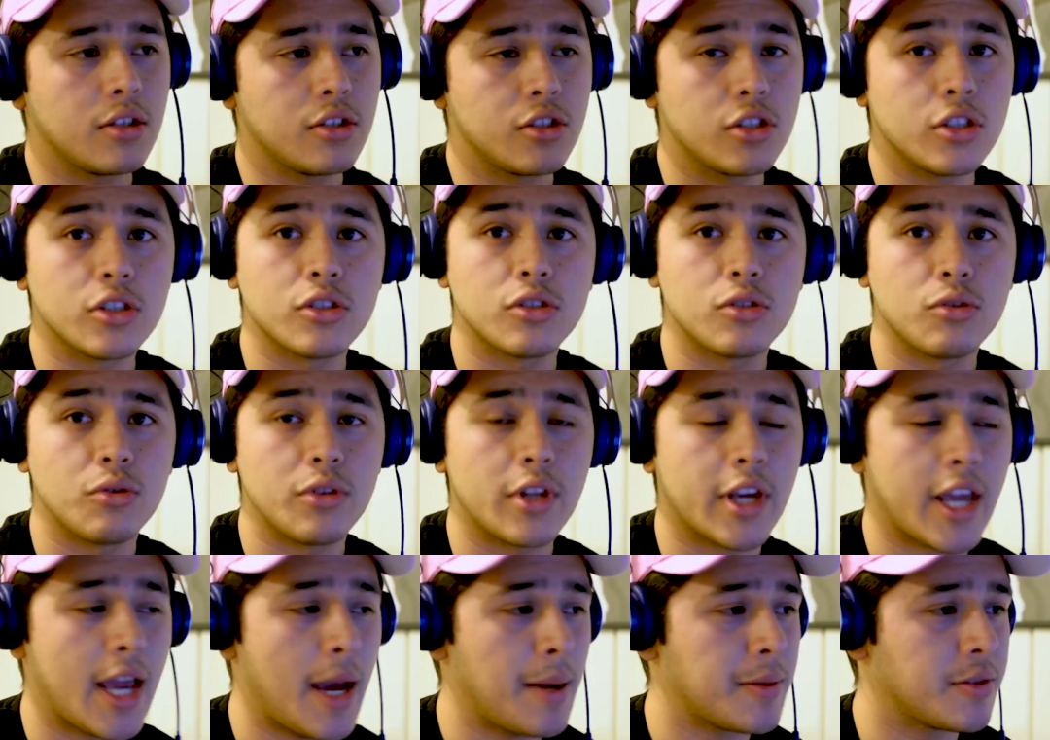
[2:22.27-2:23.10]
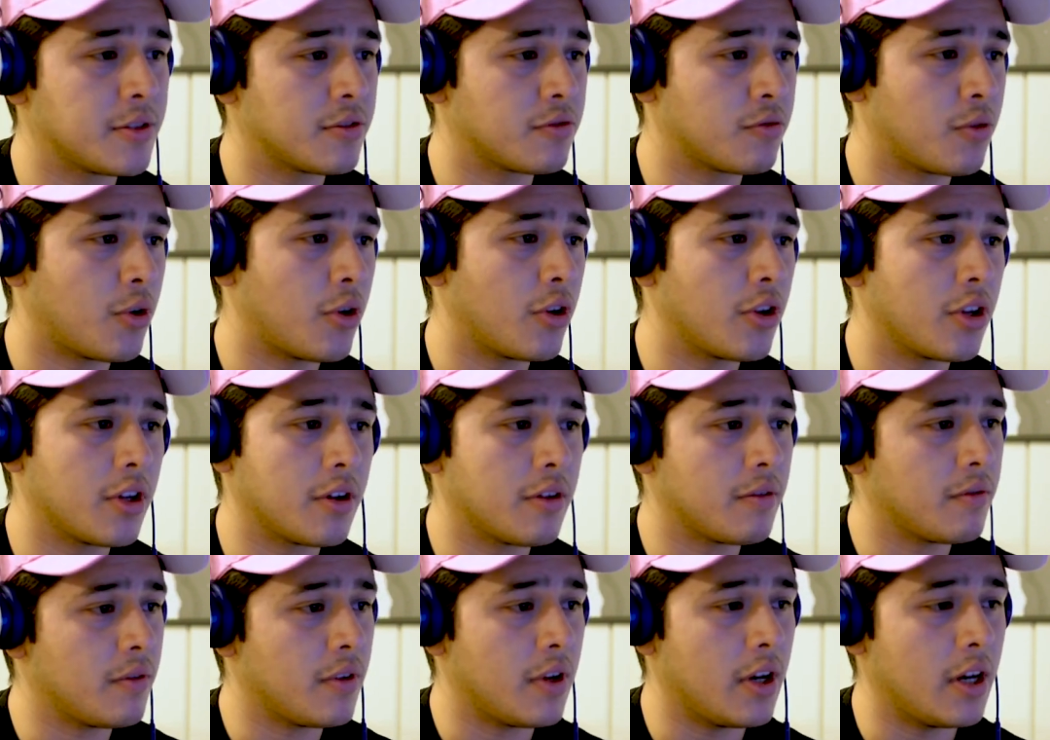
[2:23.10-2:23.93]
just do the captions for
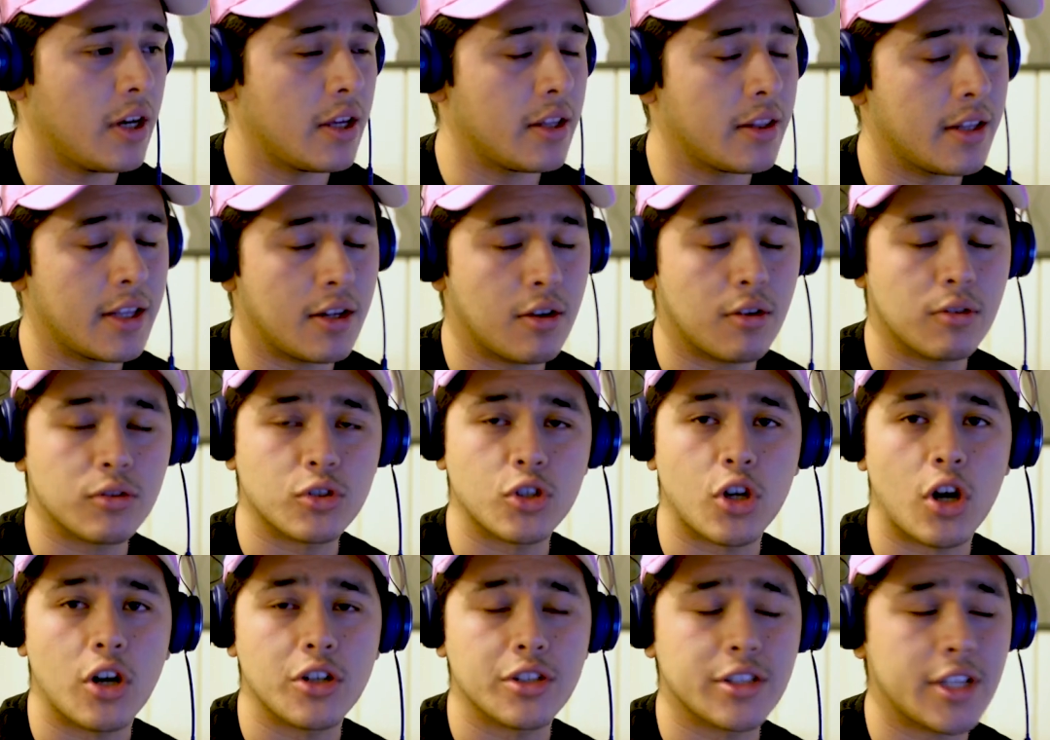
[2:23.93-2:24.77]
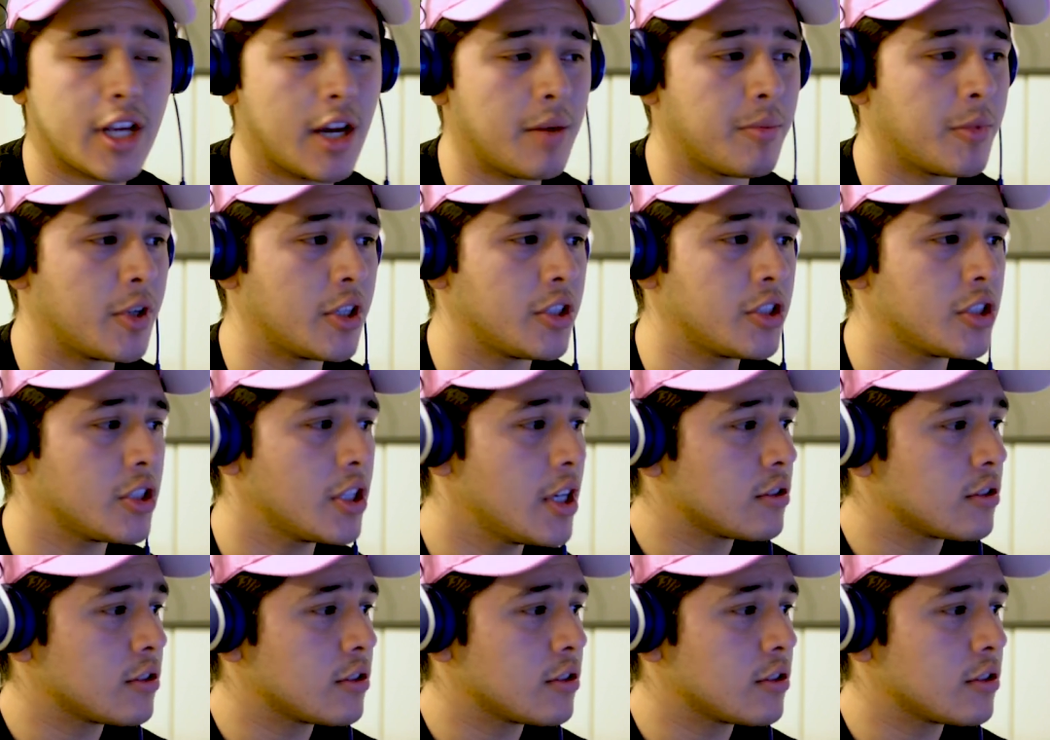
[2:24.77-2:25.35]
you, and they don't charge that much.